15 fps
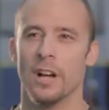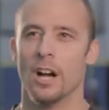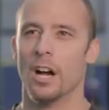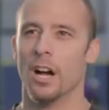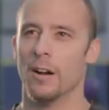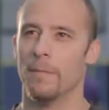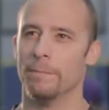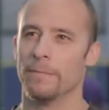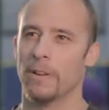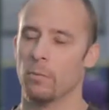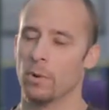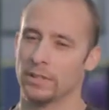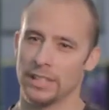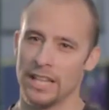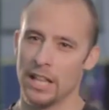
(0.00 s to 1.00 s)
I
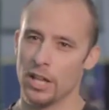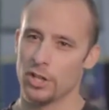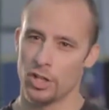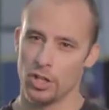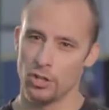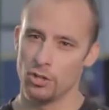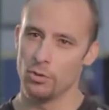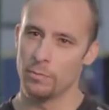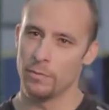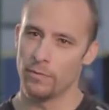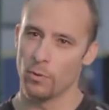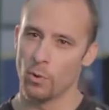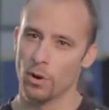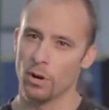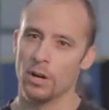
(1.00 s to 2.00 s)
worked at LSU
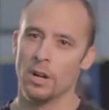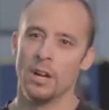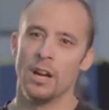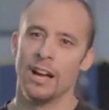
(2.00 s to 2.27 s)
before.